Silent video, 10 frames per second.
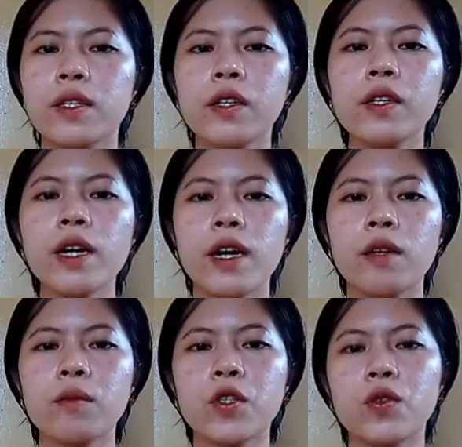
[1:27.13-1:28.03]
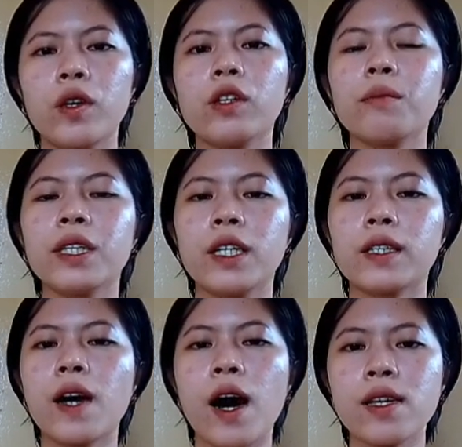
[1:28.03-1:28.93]
Usuri aims to
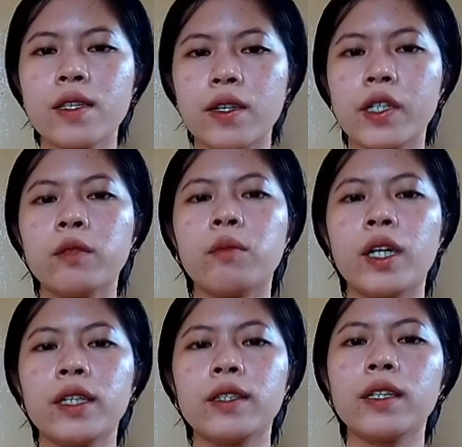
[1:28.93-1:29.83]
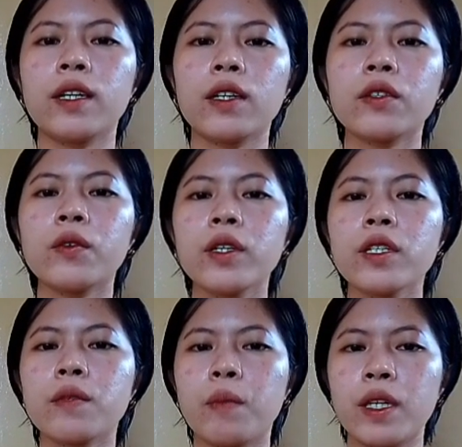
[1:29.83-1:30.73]
eliminate hazard by decluttering
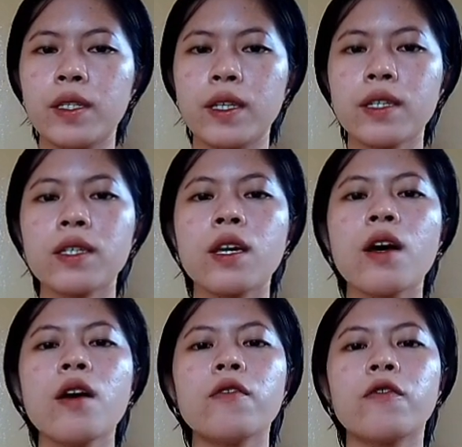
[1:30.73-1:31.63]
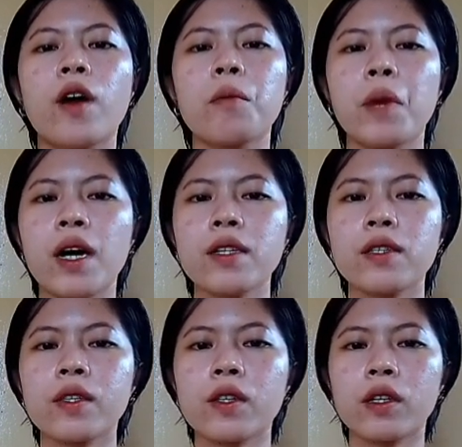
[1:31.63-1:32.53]
spaces from
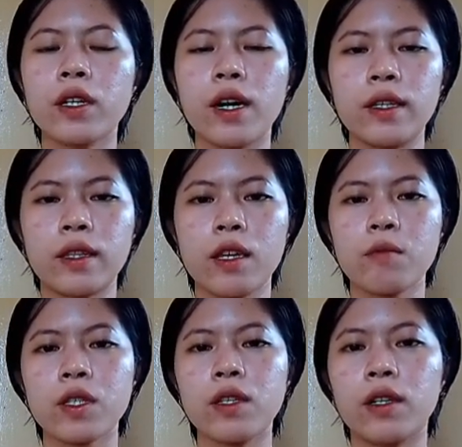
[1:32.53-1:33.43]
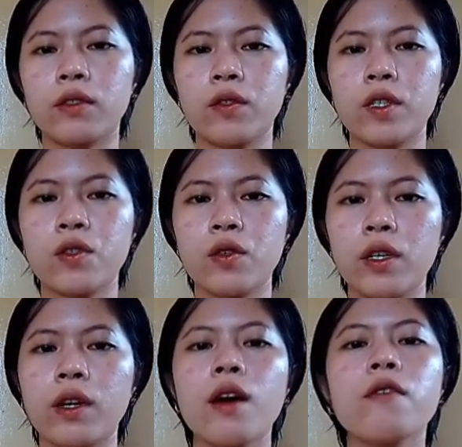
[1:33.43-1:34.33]
unnecessary items that
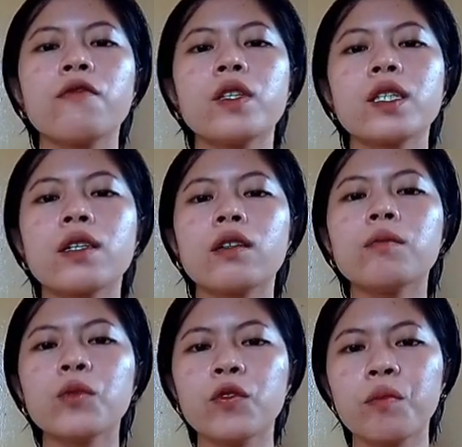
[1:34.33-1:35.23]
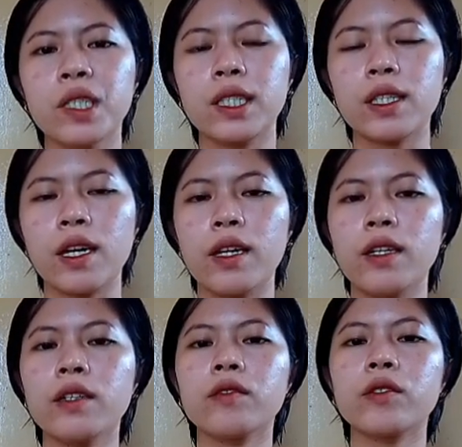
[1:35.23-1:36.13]
restrict physical movement
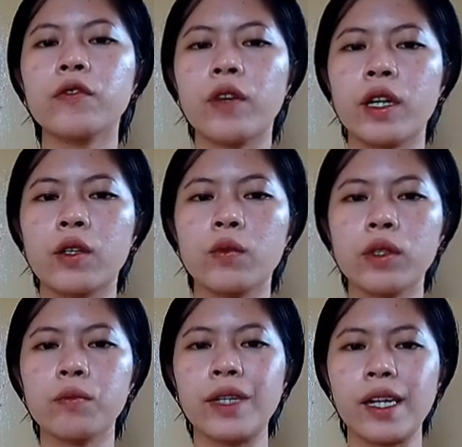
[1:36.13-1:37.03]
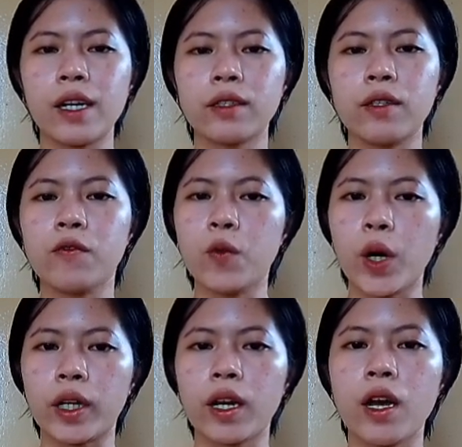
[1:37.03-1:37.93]
and interfere with productive
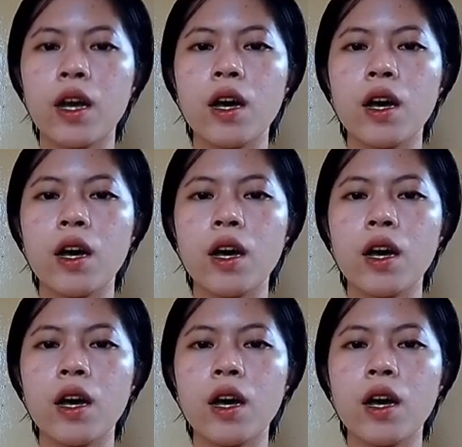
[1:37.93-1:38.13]
work.